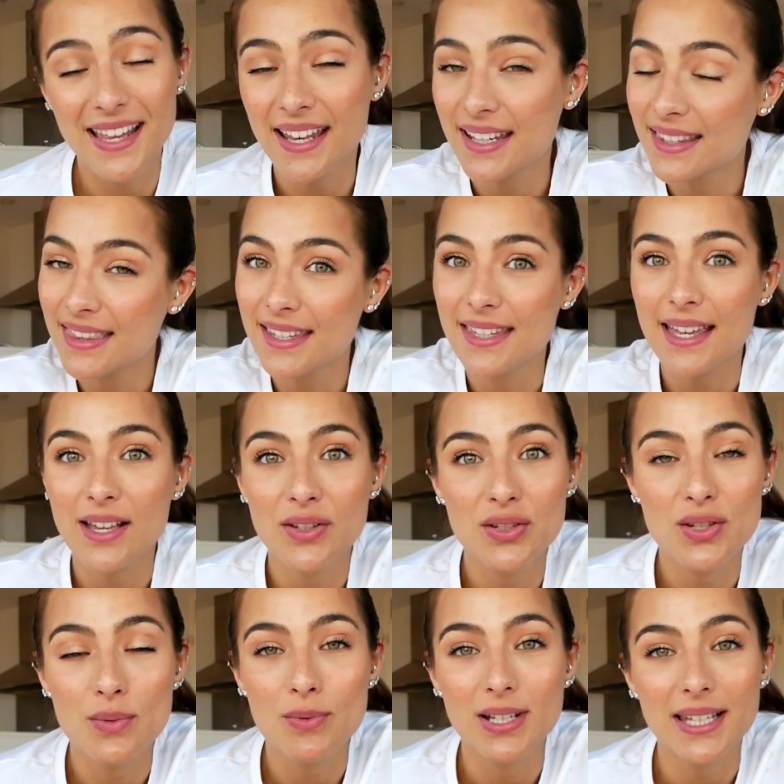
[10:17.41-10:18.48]
anything
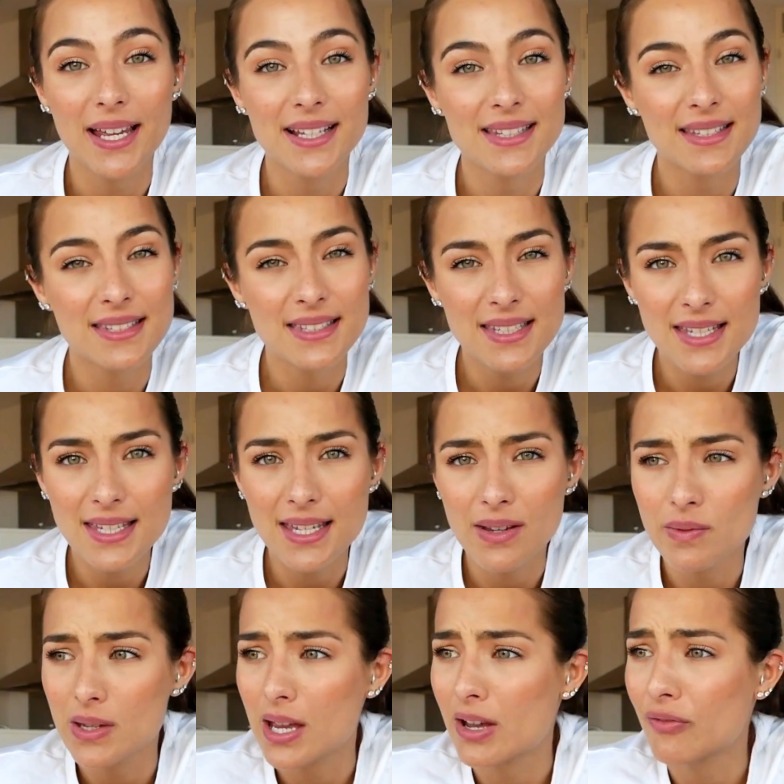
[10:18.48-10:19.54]
else you would like to see,
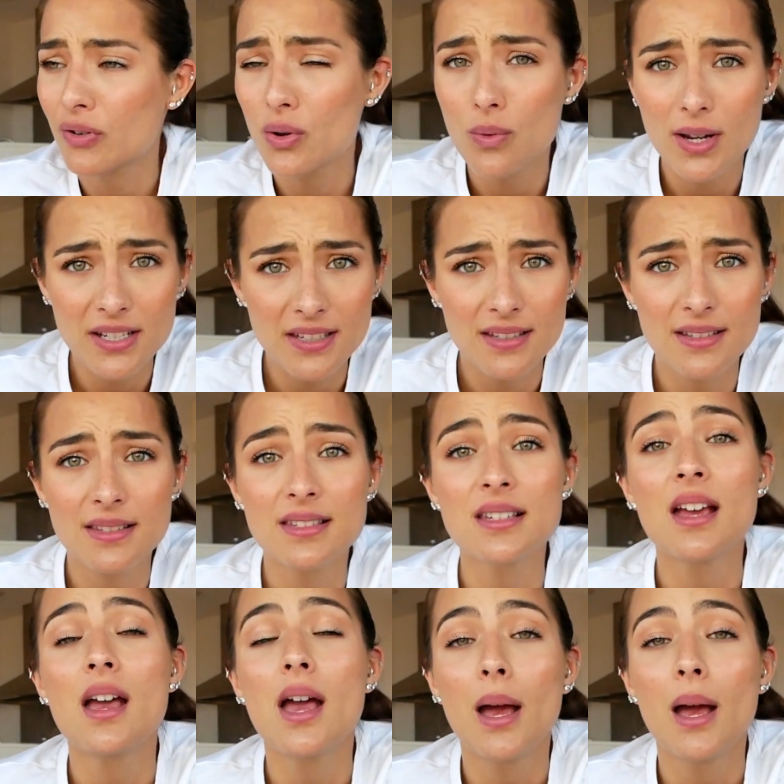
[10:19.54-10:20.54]
if you have questions,